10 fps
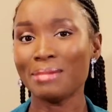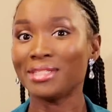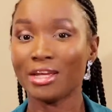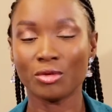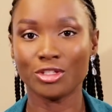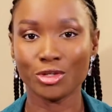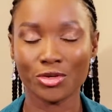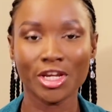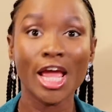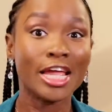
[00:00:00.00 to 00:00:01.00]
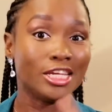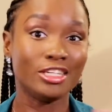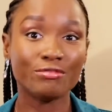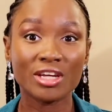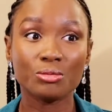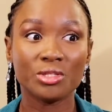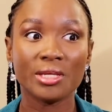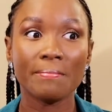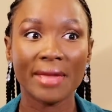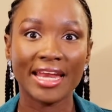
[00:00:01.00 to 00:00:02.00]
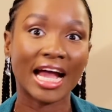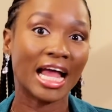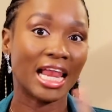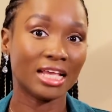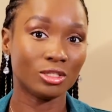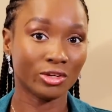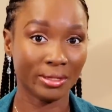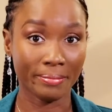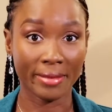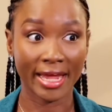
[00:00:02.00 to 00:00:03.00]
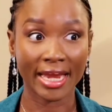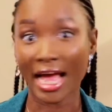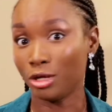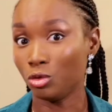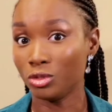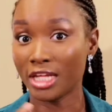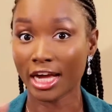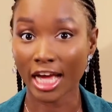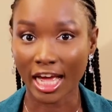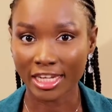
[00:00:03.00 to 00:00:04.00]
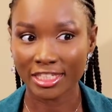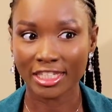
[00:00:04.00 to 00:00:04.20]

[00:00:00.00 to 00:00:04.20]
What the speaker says: let me tell you one secret. The difference between men that can last long in bed and those that can't